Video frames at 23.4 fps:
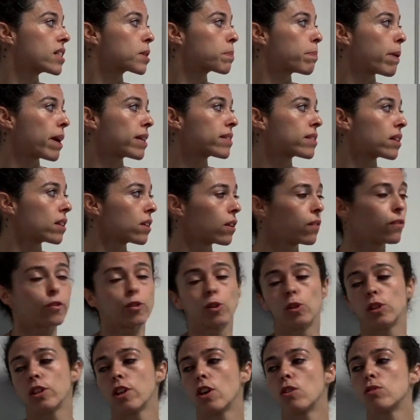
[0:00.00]
pattern of
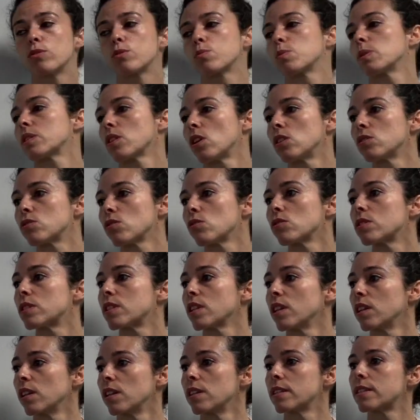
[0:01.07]
foliose was also
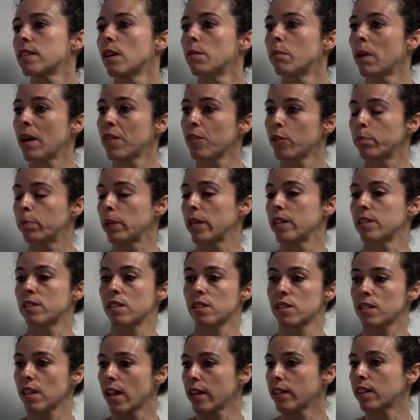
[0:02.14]
seen in some other
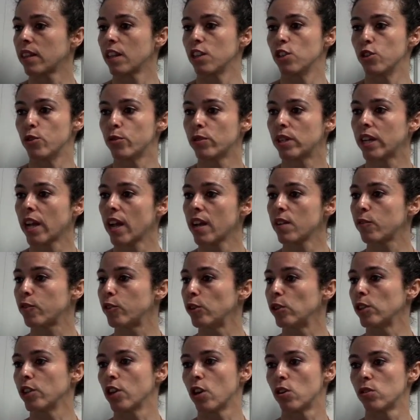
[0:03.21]
places, like the UK.
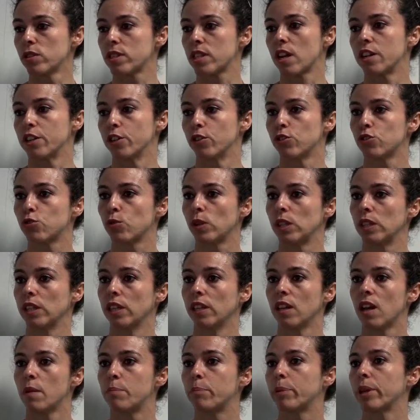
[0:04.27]
Foliose are
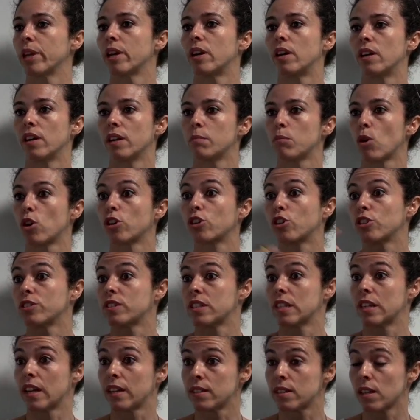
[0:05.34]
usually appear in more
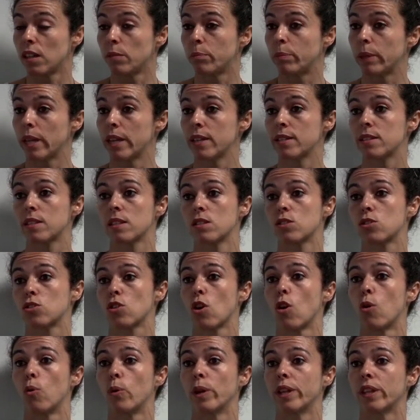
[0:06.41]
continental places,
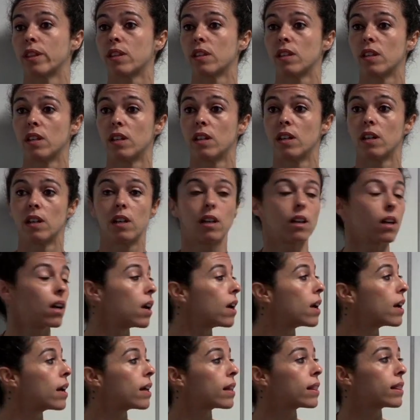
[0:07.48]
so with the
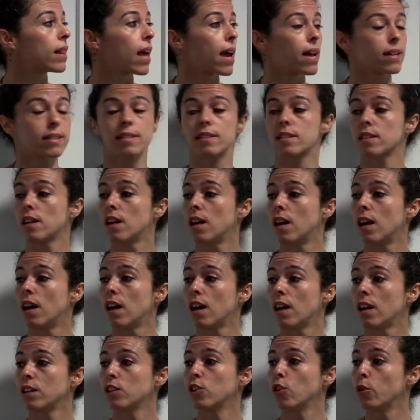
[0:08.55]
less
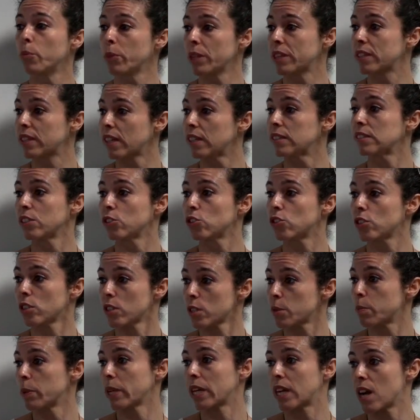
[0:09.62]
humid
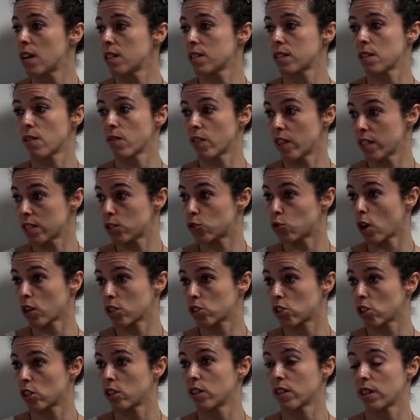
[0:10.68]
conditions because of the
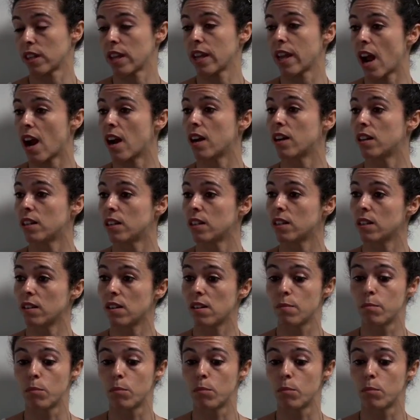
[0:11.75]
structure. They are